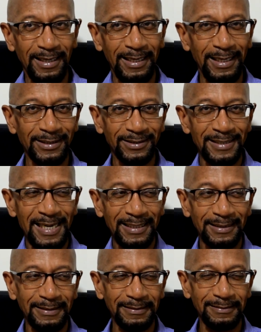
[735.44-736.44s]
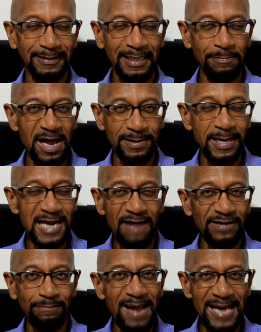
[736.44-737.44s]
It's not, I'm not
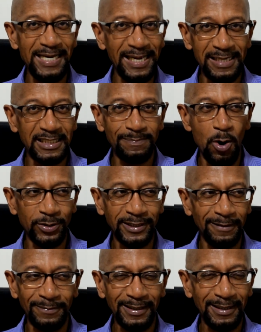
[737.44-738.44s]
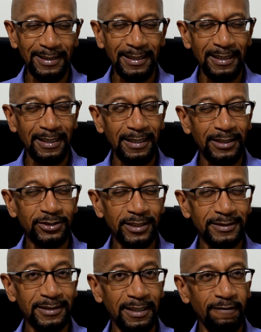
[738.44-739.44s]
having a bad day, I didn't smoke something. It's
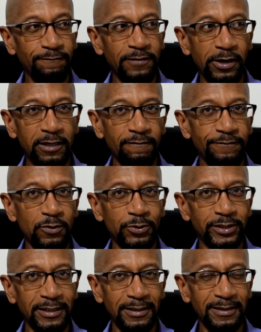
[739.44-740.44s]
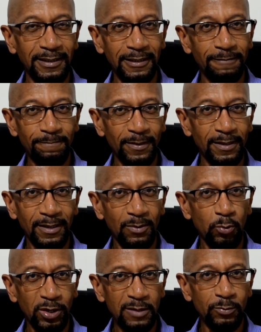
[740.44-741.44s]
just very confusing
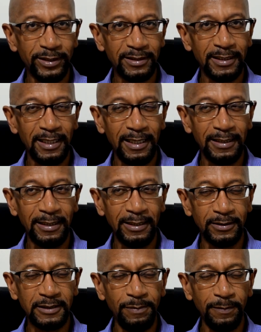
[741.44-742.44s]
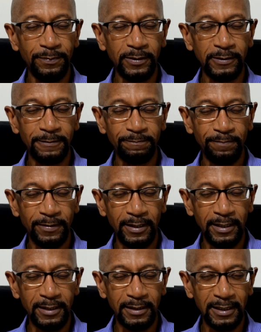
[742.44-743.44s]
working with, you know, these people,
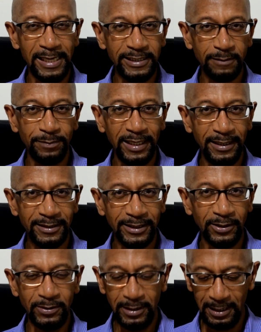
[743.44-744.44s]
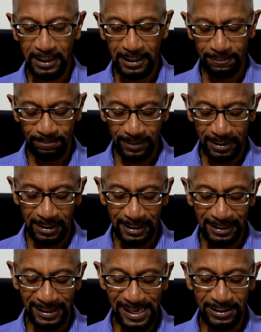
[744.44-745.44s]
the lens place. So
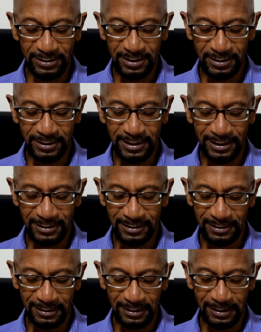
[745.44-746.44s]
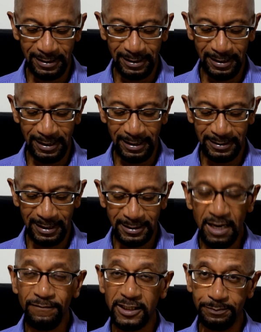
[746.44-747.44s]
lens is just a
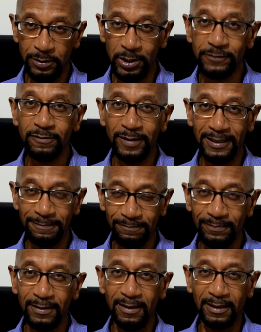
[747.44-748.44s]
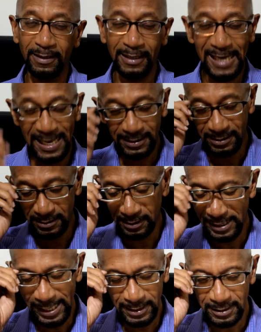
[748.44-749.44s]
tough experience for me. Glasses and
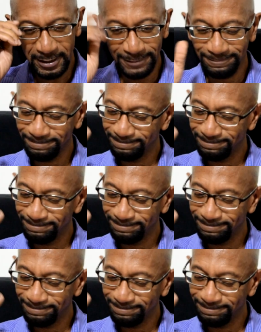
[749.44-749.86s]
lens,